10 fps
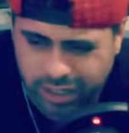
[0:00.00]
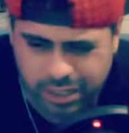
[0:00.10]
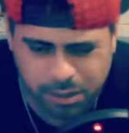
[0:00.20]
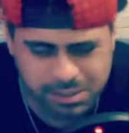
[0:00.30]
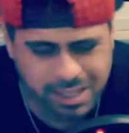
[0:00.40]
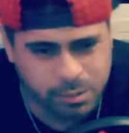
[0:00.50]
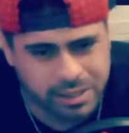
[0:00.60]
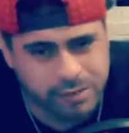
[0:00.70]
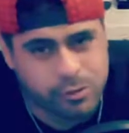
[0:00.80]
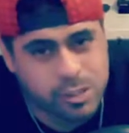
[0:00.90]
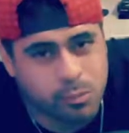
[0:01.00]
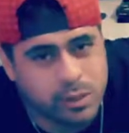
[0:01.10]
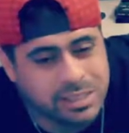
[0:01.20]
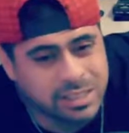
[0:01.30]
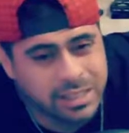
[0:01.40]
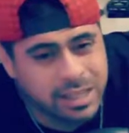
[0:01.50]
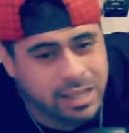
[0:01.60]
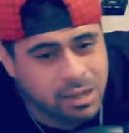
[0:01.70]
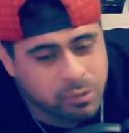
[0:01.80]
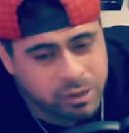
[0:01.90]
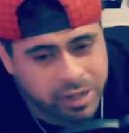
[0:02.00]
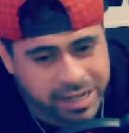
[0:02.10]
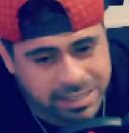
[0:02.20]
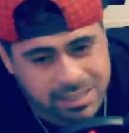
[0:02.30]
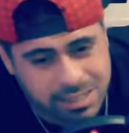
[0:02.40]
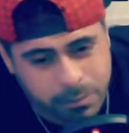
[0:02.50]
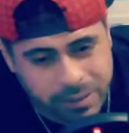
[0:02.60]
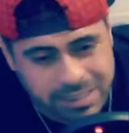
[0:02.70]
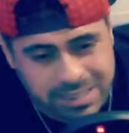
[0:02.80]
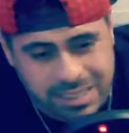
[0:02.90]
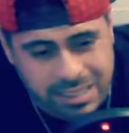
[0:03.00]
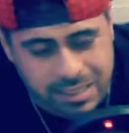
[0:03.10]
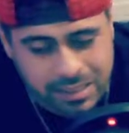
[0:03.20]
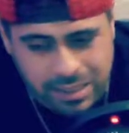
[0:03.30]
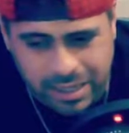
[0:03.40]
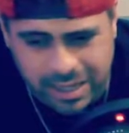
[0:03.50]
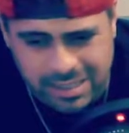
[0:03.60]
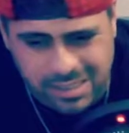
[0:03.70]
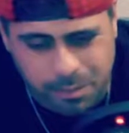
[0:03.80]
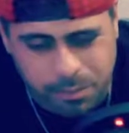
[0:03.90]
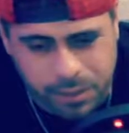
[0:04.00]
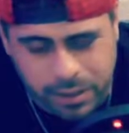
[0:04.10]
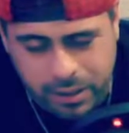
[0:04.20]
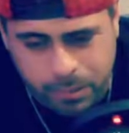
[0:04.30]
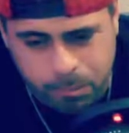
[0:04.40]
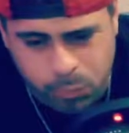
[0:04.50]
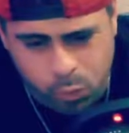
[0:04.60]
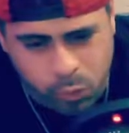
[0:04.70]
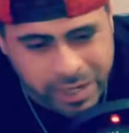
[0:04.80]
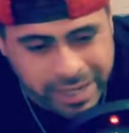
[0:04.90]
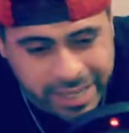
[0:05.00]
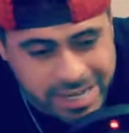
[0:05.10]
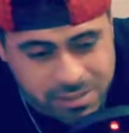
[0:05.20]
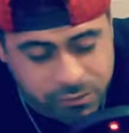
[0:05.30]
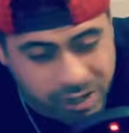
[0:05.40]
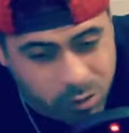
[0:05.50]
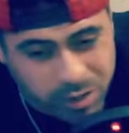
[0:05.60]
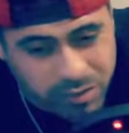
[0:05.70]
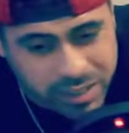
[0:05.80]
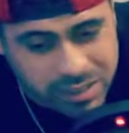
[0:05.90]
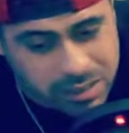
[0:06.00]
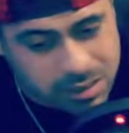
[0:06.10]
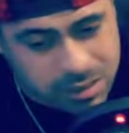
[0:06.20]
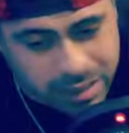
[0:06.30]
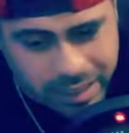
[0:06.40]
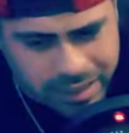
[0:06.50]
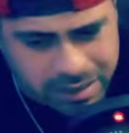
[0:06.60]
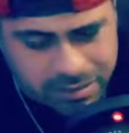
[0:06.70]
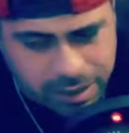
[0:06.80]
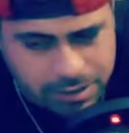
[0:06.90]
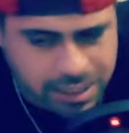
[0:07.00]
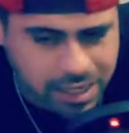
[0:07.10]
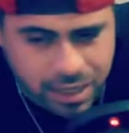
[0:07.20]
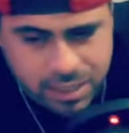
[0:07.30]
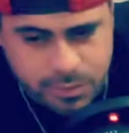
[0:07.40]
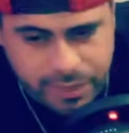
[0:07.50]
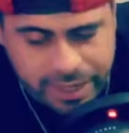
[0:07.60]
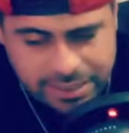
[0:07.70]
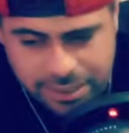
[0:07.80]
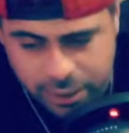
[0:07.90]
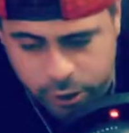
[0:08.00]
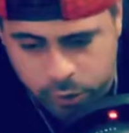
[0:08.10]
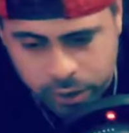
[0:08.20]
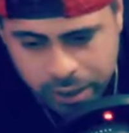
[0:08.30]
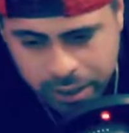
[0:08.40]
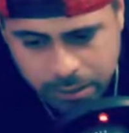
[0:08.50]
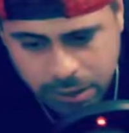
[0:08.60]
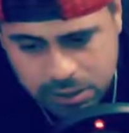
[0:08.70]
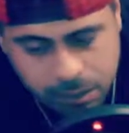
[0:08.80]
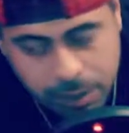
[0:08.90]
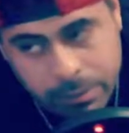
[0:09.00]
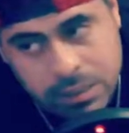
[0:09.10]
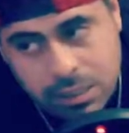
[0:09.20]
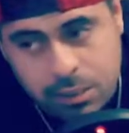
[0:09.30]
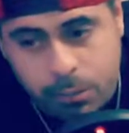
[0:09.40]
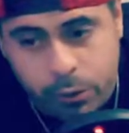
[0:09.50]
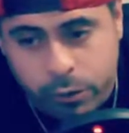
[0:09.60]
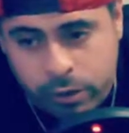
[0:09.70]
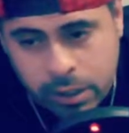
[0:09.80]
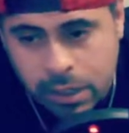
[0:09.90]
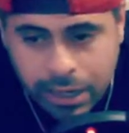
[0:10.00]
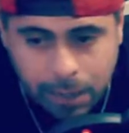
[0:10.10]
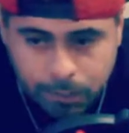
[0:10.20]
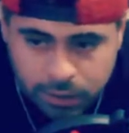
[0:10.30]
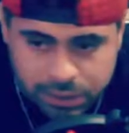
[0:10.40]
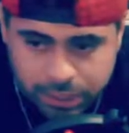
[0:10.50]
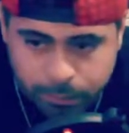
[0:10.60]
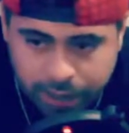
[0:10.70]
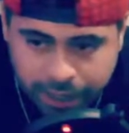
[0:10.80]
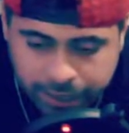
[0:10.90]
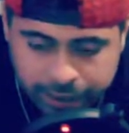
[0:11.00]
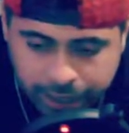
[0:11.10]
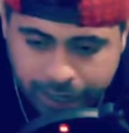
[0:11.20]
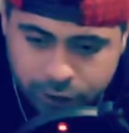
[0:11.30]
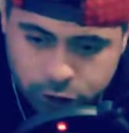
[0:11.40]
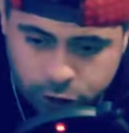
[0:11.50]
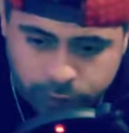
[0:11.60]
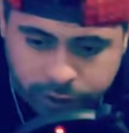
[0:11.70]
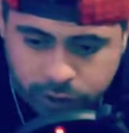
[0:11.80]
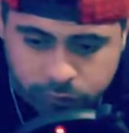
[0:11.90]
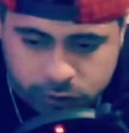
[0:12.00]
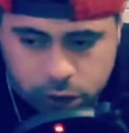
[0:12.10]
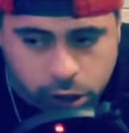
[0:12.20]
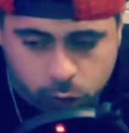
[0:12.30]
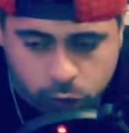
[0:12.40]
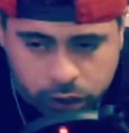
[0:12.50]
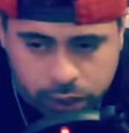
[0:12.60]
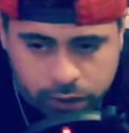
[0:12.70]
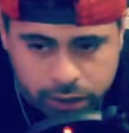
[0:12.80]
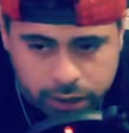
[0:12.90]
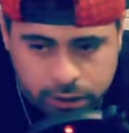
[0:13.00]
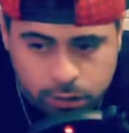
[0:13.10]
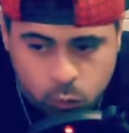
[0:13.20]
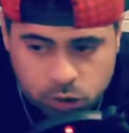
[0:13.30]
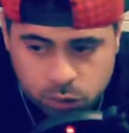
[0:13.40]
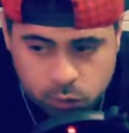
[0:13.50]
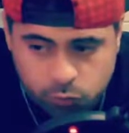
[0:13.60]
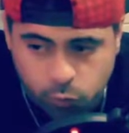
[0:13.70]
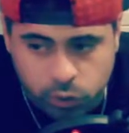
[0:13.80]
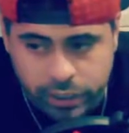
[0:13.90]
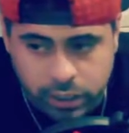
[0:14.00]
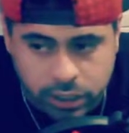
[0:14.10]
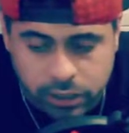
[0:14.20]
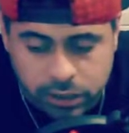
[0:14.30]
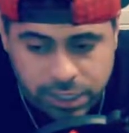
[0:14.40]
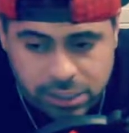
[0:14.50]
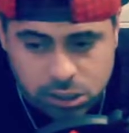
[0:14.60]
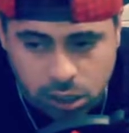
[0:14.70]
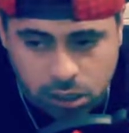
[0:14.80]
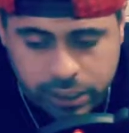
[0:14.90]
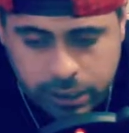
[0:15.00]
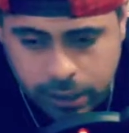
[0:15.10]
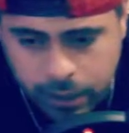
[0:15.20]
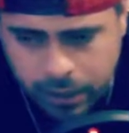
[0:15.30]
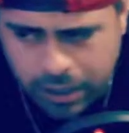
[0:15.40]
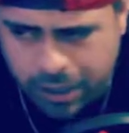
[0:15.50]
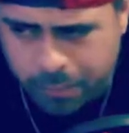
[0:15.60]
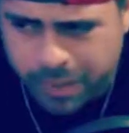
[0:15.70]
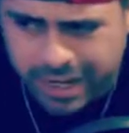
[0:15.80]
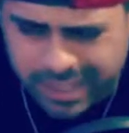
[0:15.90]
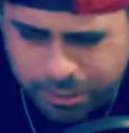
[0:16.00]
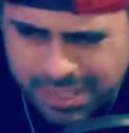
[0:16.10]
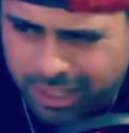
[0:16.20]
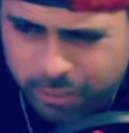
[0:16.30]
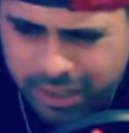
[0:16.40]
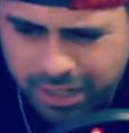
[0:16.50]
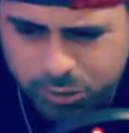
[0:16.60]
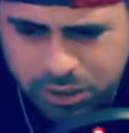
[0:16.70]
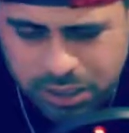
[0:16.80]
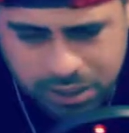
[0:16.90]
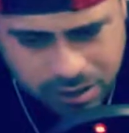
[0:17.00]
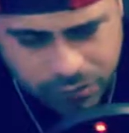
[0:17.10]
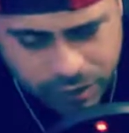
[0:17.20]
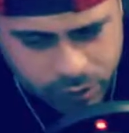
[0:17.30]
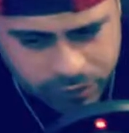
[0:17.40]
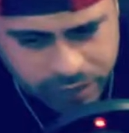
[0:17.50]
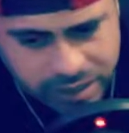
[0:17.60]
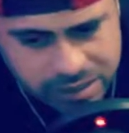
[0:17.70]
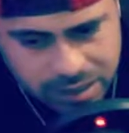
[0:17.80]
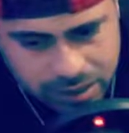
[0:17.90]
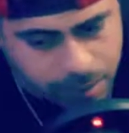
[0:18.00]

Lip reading: up telling me that for some reason, when you connect it to the PC, it ends up reading it as a video device. And I was like, he's BSing, you know. I was like, maybe it's his computer. I plugged it into mine, and sure enough, it started working. And then once it was fully done installing, it ended up telling me that it was a video device, and I'm